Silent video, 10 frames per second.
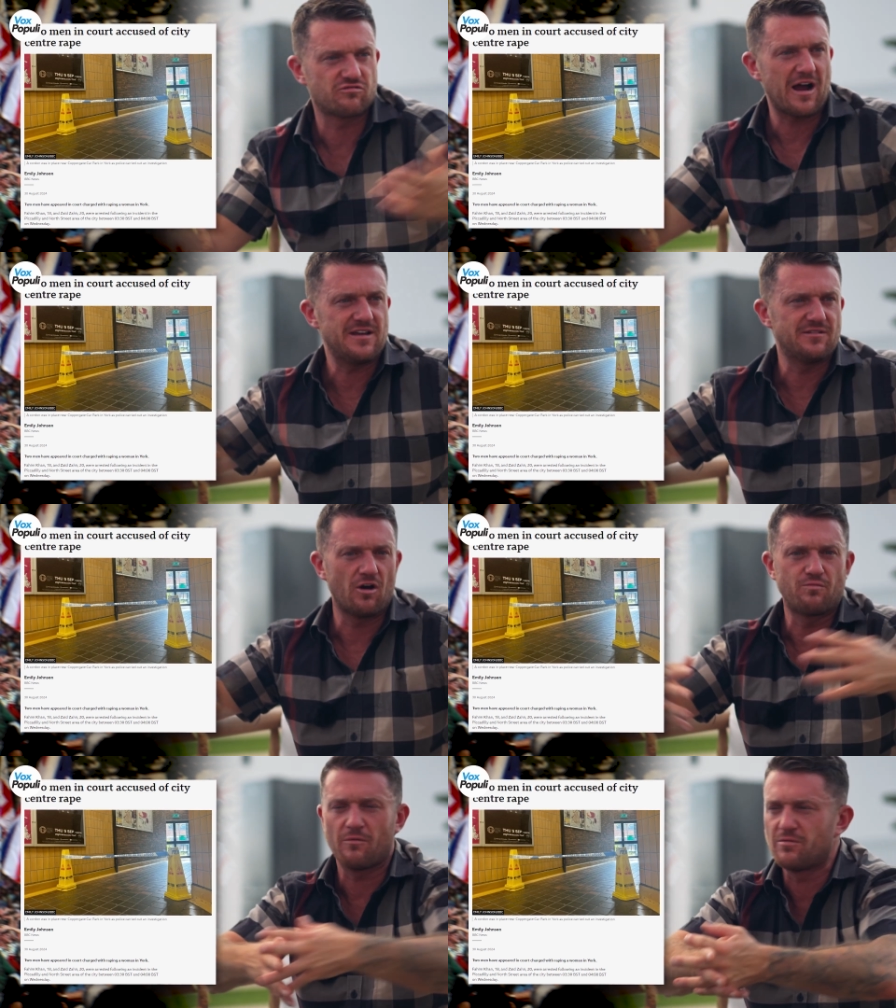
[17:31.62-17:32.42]
great.
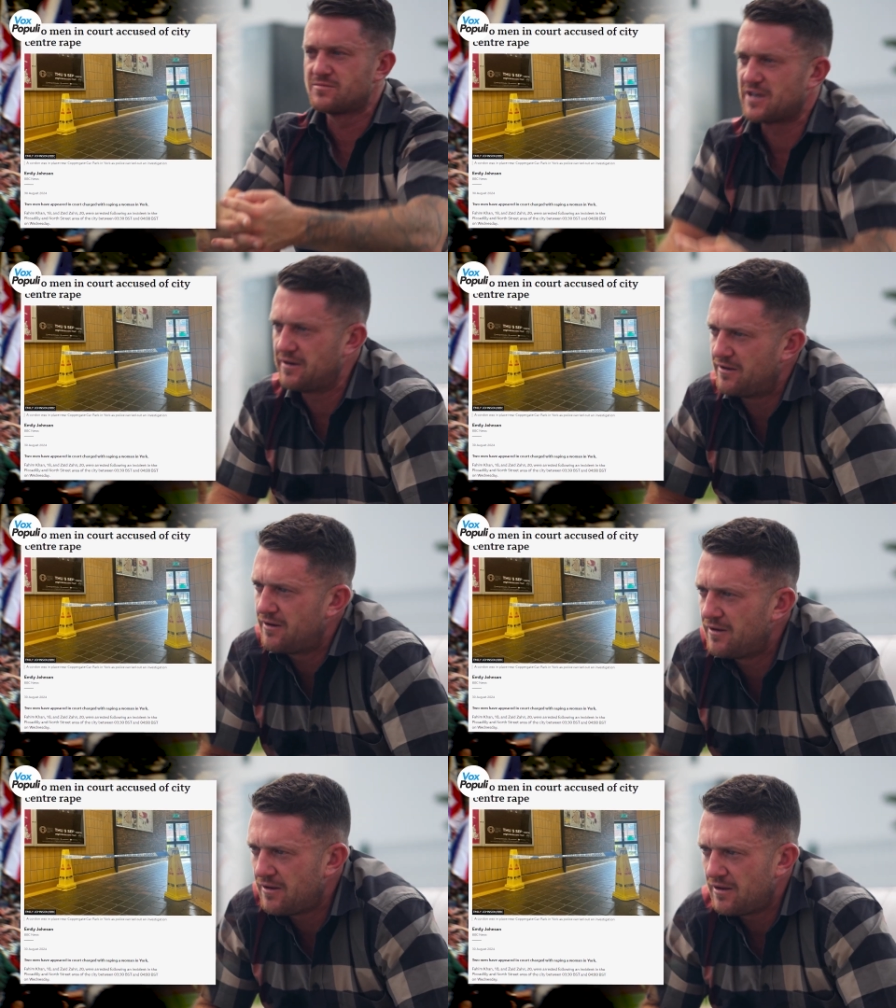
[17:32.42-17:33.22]
No problems then.
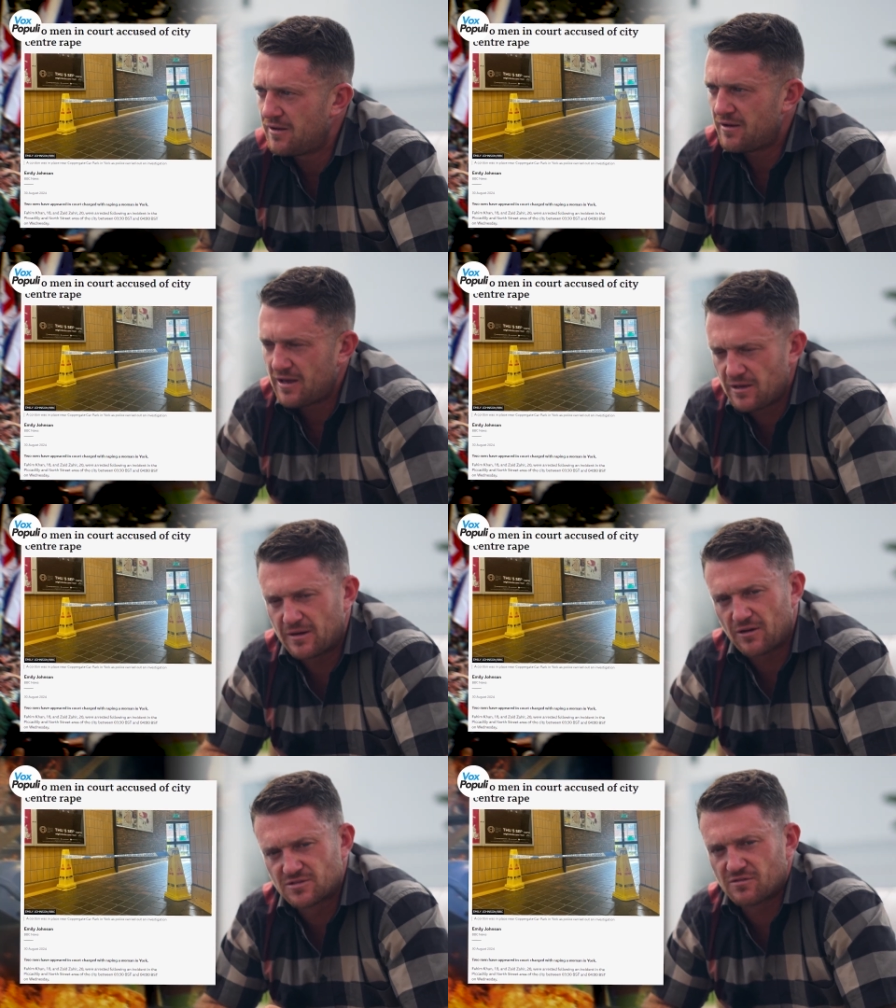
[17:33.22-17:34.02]
He
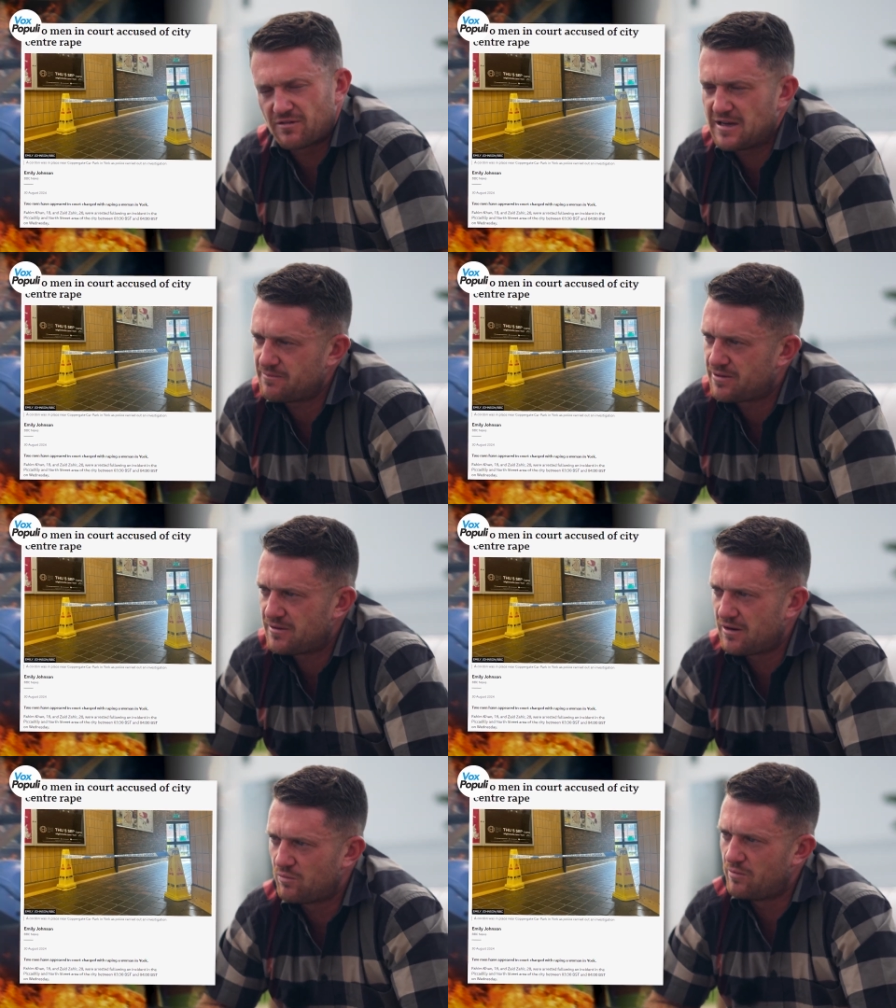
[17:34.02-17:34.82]
went on to rape
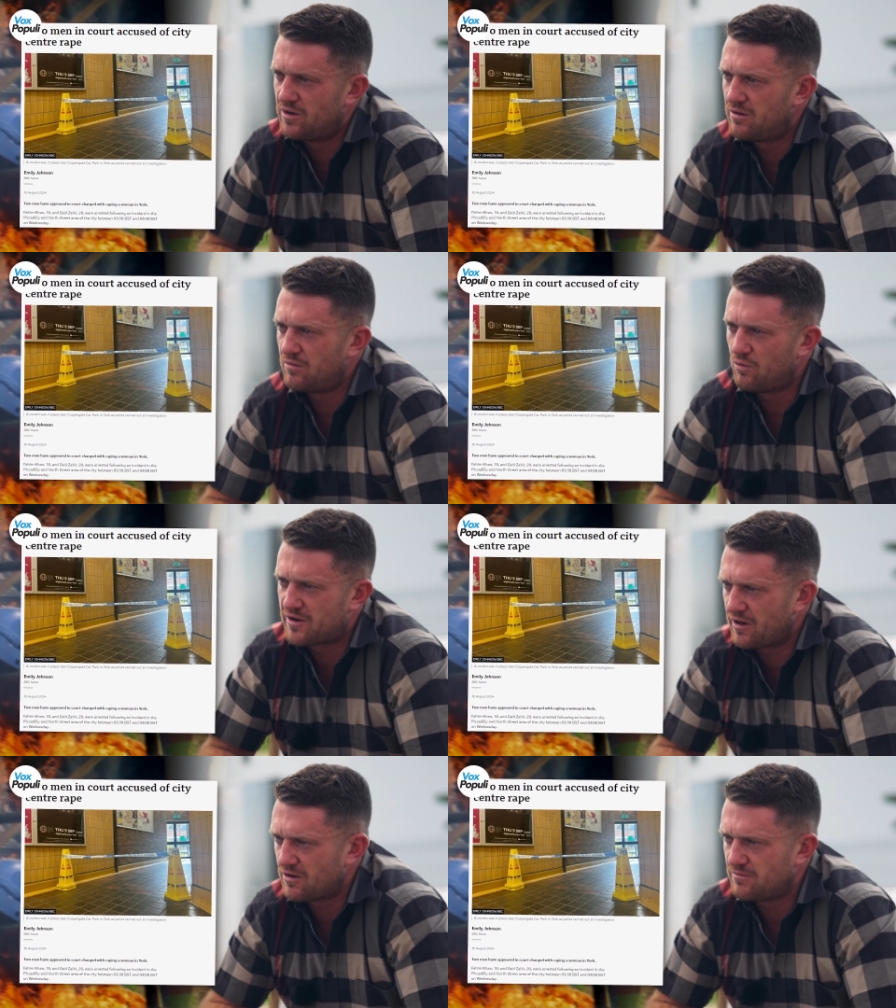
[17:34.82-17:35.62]
a woman
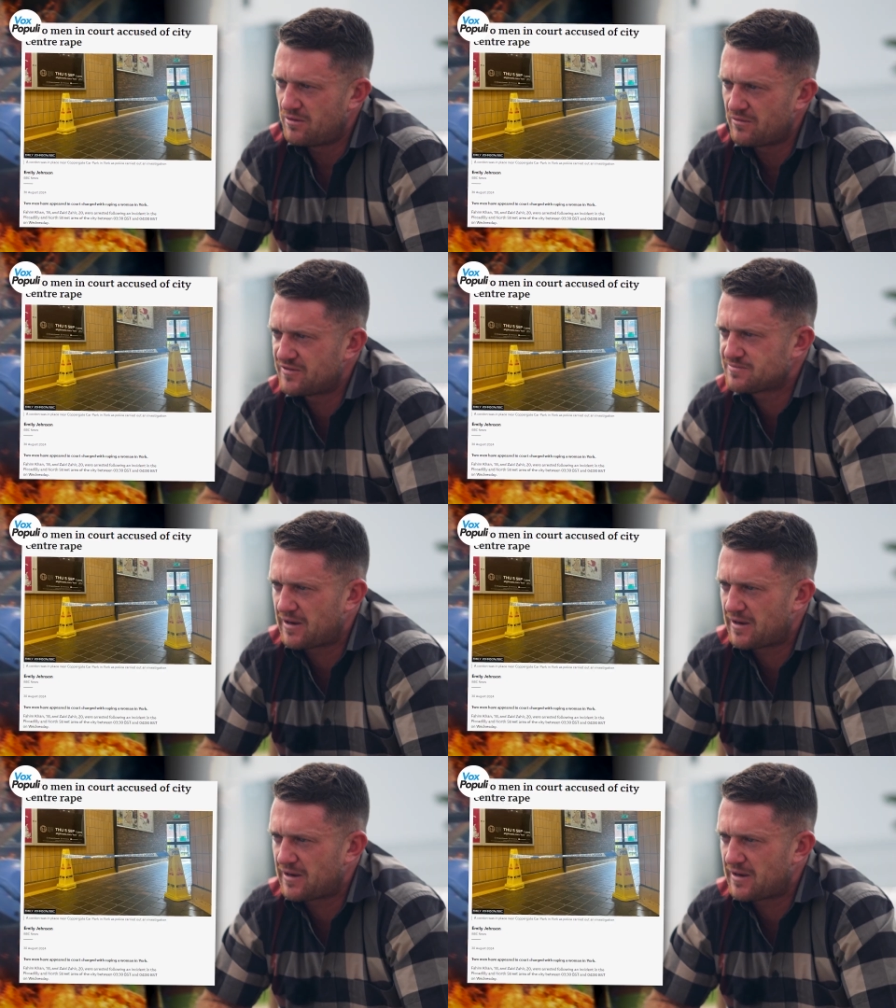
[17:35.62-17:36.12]
walking home with his